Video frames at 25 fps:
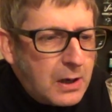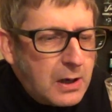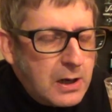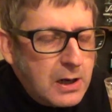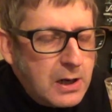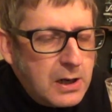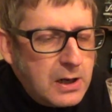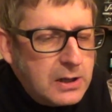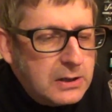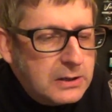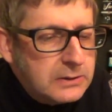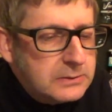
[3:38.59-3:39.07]

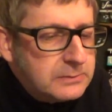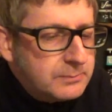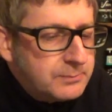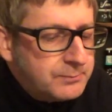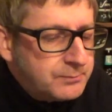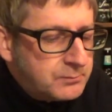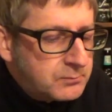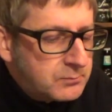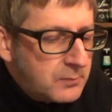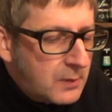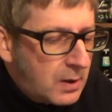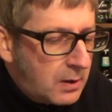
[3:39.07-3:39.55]
I
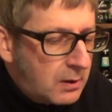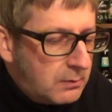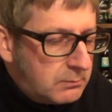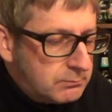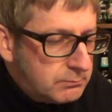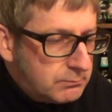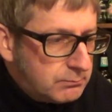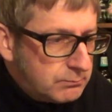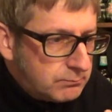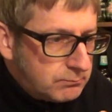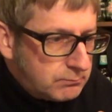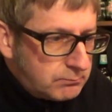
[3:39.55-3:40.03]

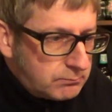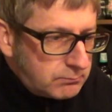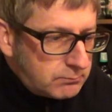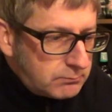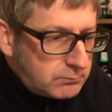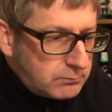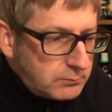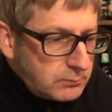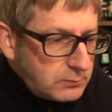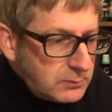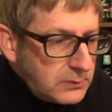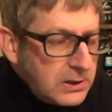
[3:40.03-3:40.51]

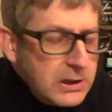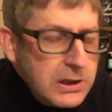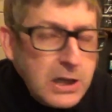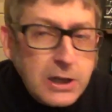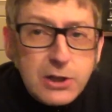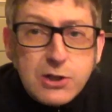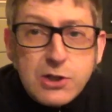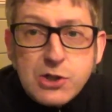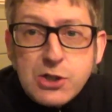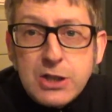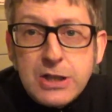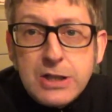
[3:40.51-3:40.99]

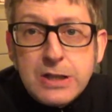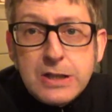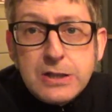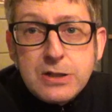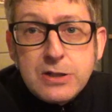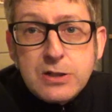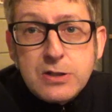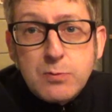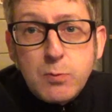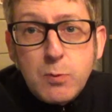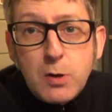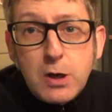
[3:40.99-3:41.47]
can see
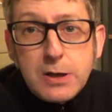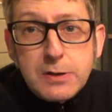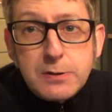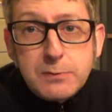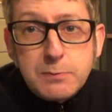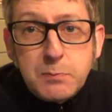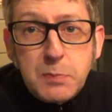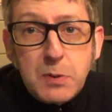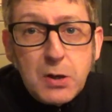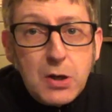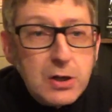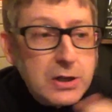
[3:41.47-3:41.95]
this is why it's
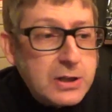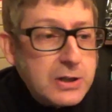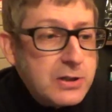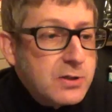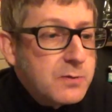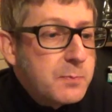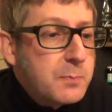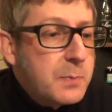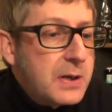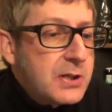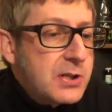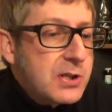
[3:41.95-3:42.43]

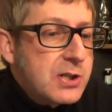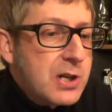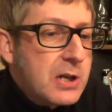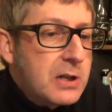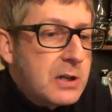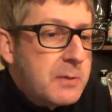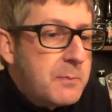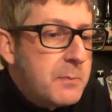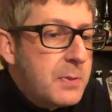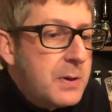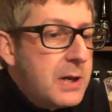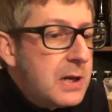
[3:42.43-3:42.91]
Berlin's
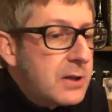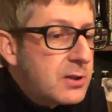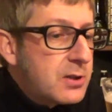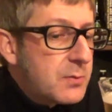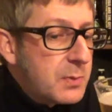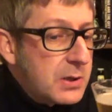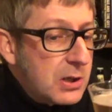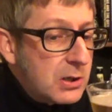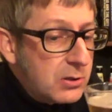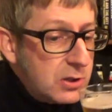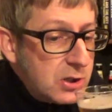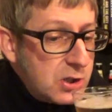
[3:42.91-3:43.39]
best-selling beer, to
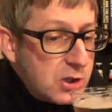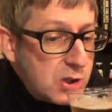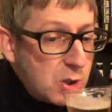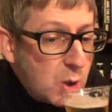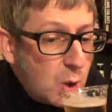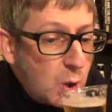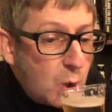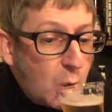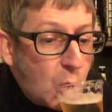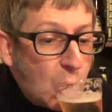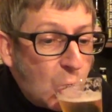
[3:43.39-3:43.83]
be honest.